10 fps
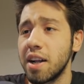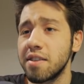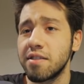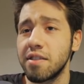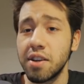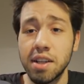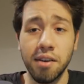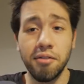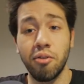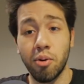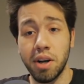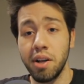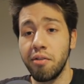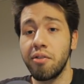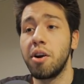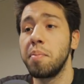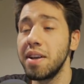that's good enough for Nilfgaard,